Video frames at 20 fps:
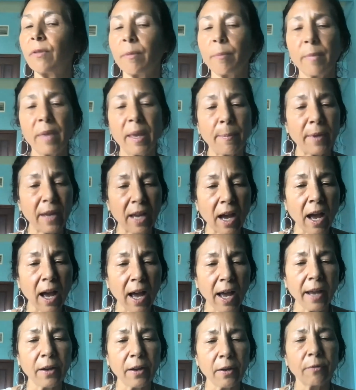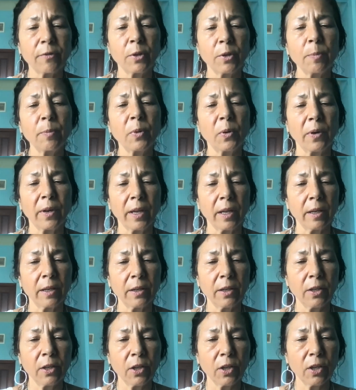maybe a higher viewpoint,
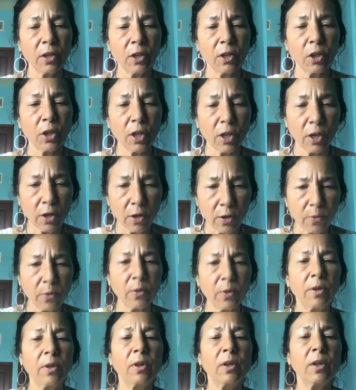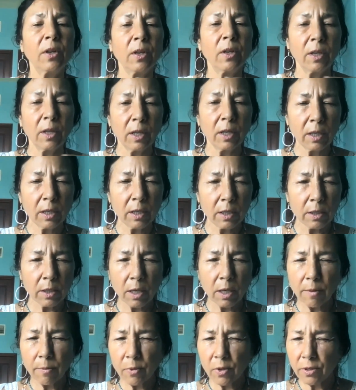you know.
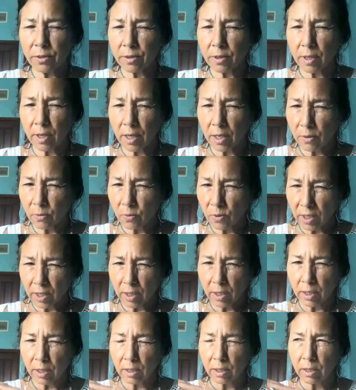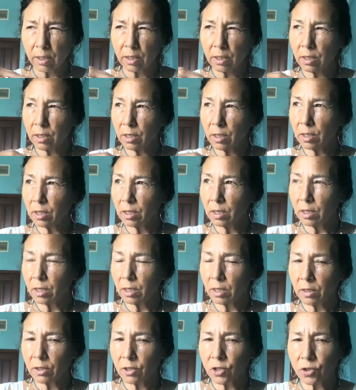It's like we can
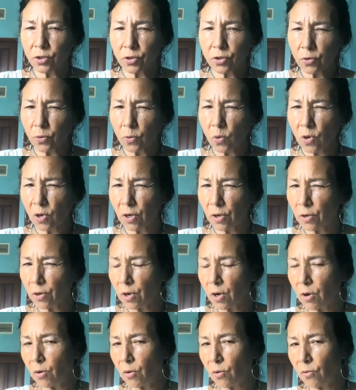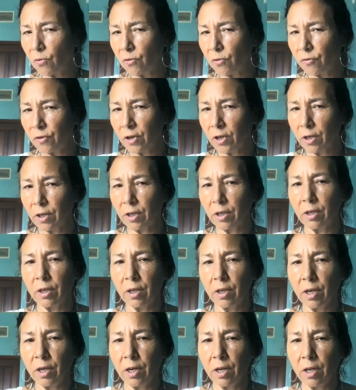soar over
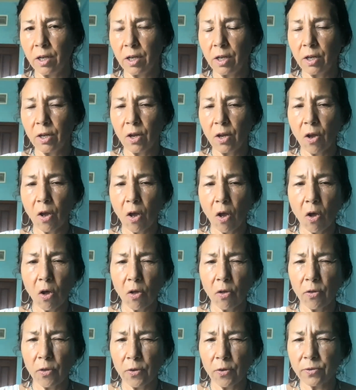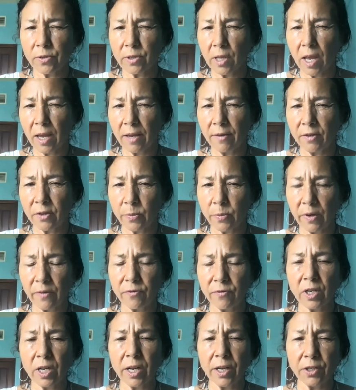all those lives
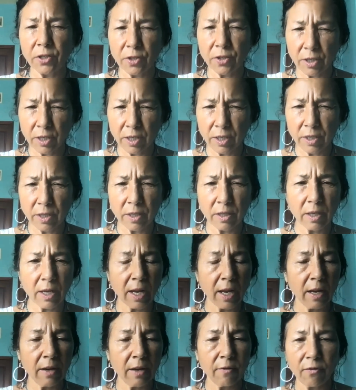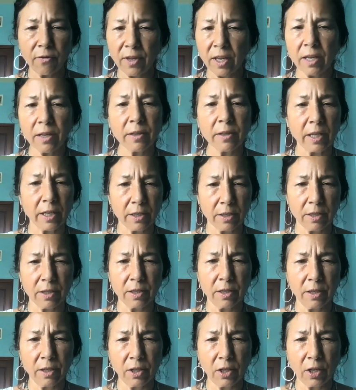we've touched and feel
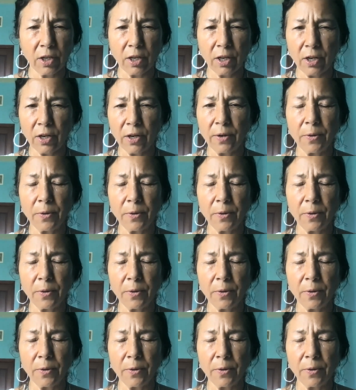it, you